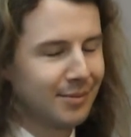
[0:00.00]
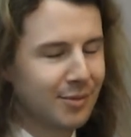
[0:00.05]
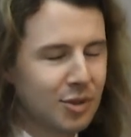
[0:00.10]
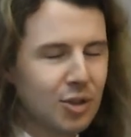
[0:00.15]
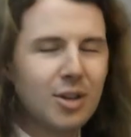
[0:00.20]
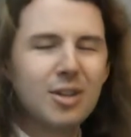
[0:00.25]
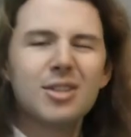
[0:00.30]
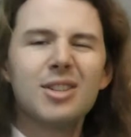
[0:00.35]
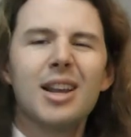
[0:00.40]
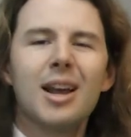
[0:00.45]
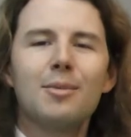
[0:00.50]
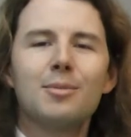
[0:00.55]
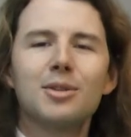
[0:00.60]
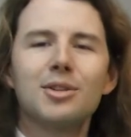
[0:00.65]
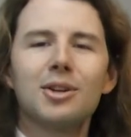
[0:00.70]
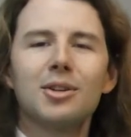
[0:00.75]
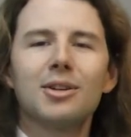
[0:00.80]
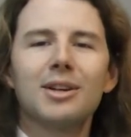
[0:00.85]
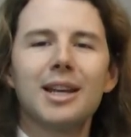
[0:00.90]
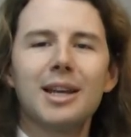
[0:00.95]
So you see, I'm
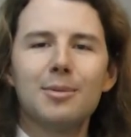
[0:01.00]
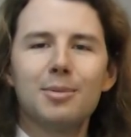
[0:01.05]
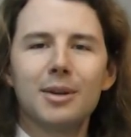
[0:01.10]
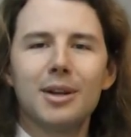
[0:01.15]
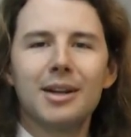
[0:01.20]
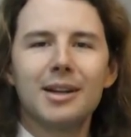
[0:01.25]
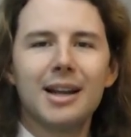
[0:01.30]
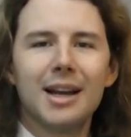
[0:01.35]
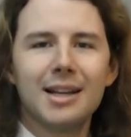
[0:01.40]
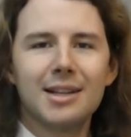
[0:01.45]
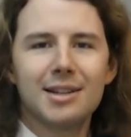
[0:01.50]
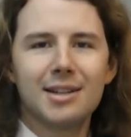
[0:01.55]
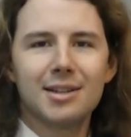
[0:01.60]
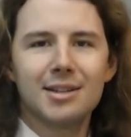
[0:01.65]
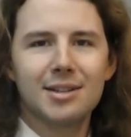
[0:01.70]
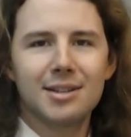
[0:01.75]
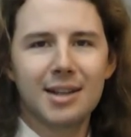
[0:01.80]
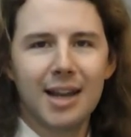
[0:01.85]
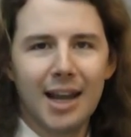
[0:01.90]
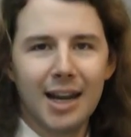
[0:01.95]
still keeping it nice
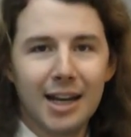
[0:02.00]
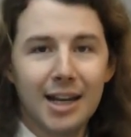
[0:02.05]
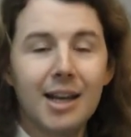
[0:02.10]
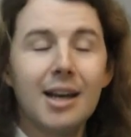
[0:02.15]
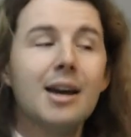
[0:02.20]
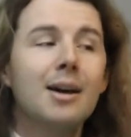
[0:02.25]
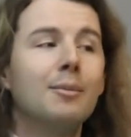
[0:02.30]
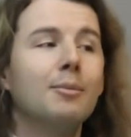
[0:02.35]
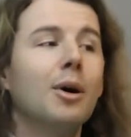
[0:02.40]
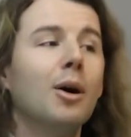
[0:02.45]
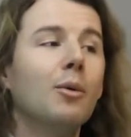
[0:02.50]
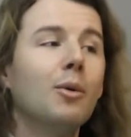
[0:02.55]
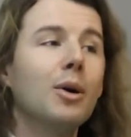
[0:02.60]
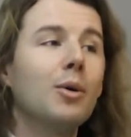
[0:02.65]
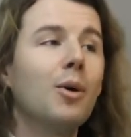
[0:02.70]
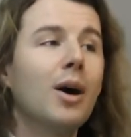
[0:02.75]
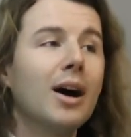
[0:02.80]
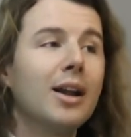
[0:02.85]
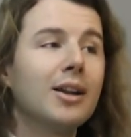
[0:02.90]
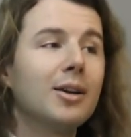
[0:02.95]
and steady. But we
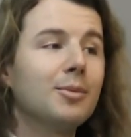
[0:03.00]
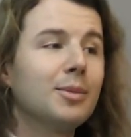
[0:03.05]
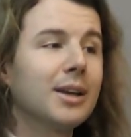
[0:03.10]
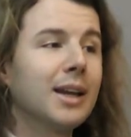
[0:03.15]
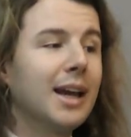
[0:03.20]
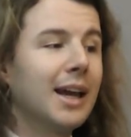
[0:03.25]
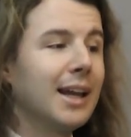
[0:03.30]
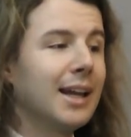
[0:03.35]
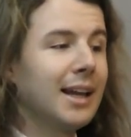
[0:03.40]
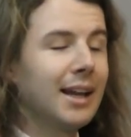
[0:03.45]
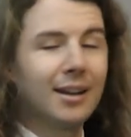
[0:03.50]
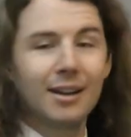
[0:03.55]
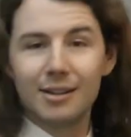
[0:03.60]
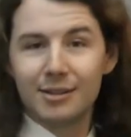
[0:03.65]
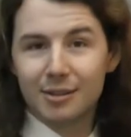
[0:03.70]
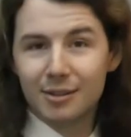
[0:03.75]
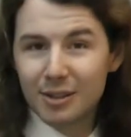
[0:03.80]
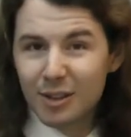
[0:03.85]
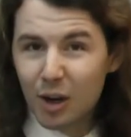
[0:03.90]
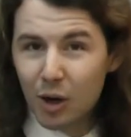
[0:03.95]
wind up getting
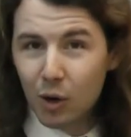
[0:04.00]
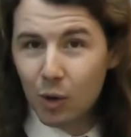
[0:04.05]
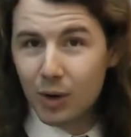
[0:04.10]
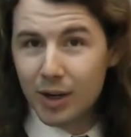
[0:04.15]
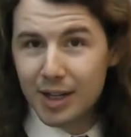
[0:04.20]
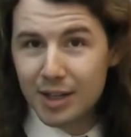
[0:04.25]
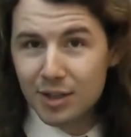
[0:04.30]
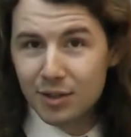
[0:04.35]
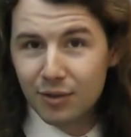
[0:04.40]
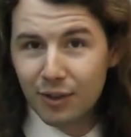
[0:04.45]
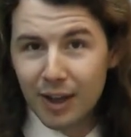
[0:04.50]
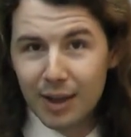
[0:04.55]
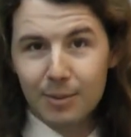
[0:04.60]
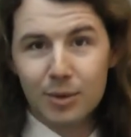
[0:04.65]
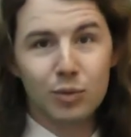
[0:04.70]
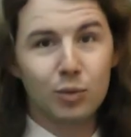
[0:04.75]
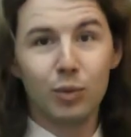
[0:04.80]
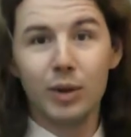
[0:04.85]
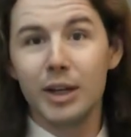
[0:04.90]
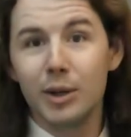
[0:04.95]
Queen's
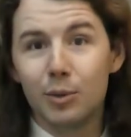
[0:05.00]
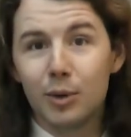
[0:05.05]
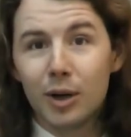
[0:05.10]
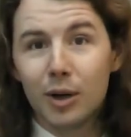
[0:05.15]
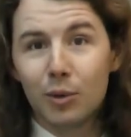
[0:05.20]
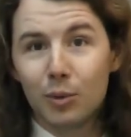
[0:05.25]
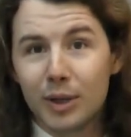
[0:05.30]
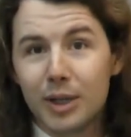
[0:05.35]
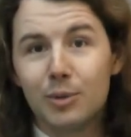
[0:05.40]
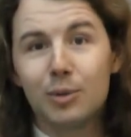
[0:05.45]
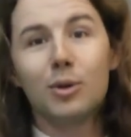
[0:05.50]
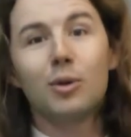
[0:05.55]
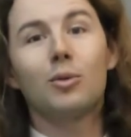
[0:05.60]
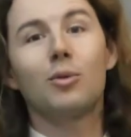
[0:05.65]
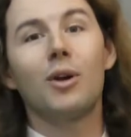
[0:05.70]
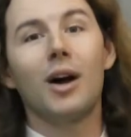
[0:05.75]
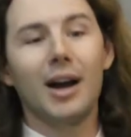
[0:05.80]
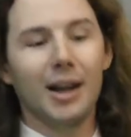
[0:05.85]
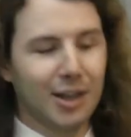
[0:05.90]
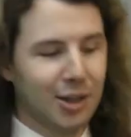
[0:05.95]
famous We Will
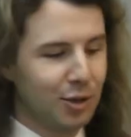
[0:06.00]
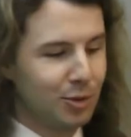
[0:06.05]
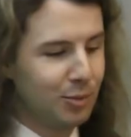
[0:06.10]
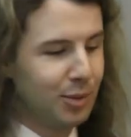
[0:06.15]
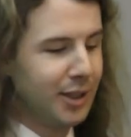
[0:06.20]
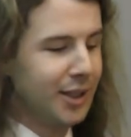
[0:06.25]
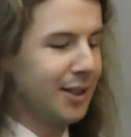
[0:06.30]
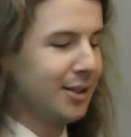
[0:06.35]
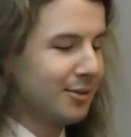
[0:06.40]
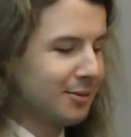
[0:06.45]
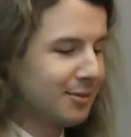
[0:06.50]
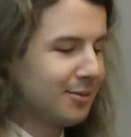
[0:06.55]
Rock You beat.